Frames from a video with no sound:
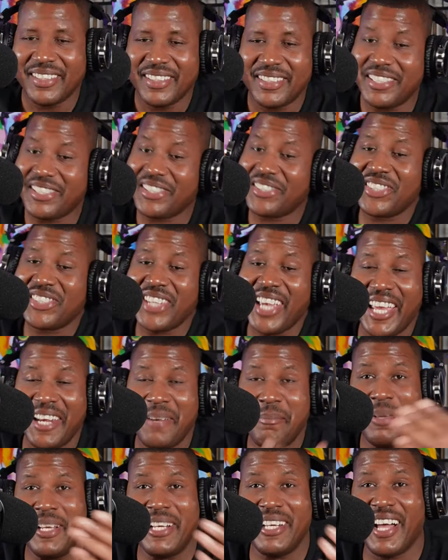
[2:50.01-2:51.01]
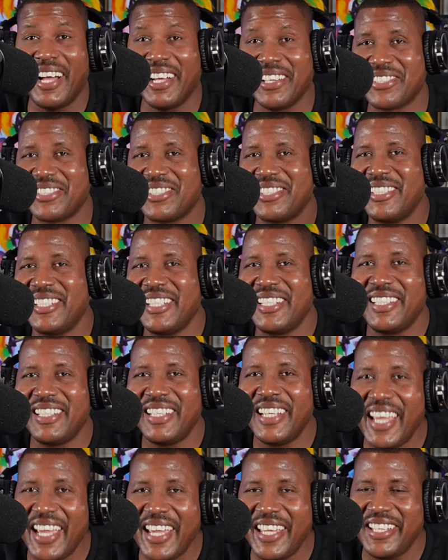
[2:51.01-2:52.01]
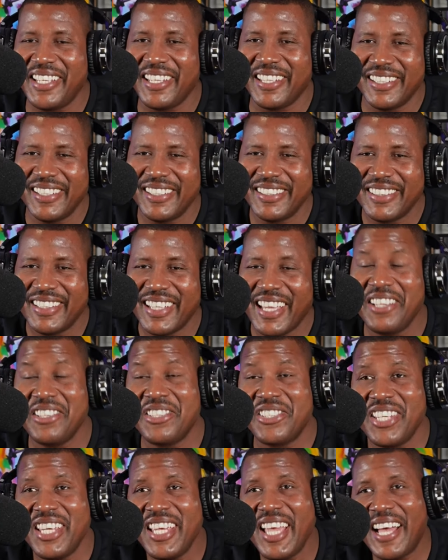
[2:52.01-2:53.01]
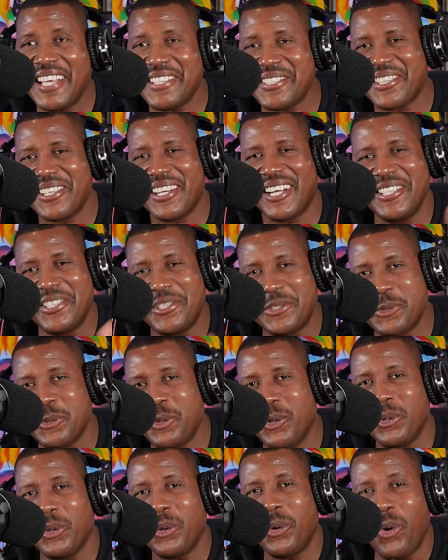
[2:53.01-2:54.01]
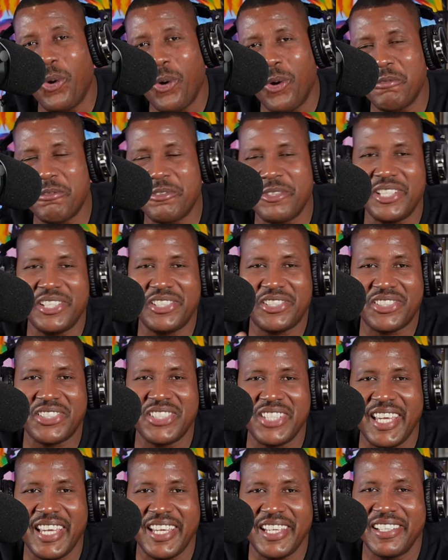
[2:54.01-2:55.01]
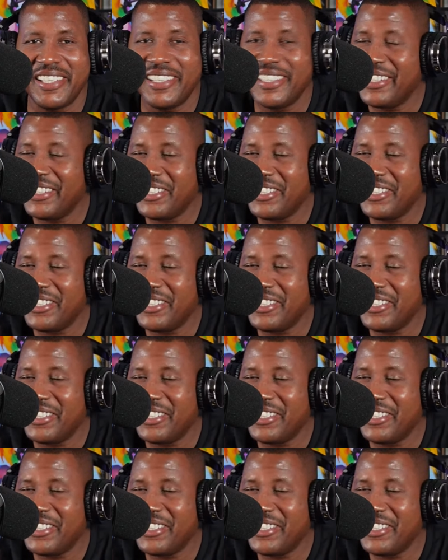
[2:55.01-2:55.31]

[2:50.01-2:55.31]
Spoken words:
The shade belongs to the lady, and she has control over the shade.